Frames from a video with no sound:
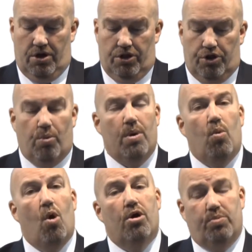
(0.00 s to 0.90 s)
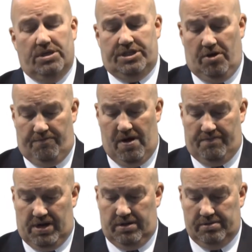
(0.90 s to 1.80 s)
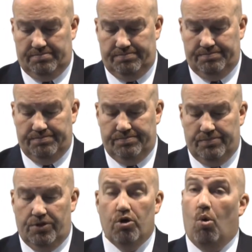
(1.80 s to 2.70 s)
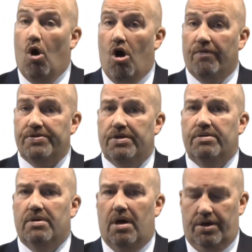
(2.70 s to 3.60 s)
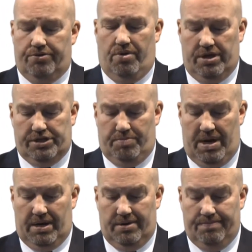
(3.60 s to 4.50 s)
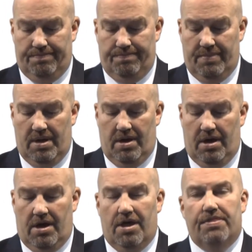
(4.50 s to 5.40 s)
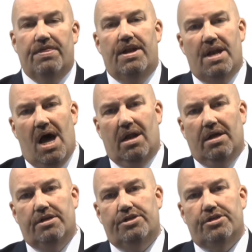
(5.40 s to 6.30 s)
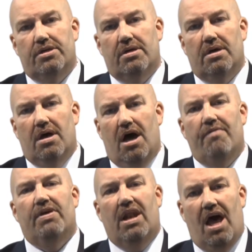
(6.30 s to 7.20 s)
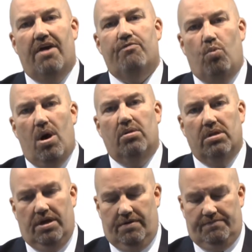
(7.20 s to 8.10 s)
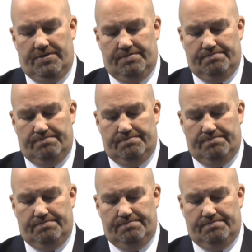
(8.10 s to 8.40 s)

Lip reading: Their reward was self-evident, though often underestimated: the knowledge of a life well lived.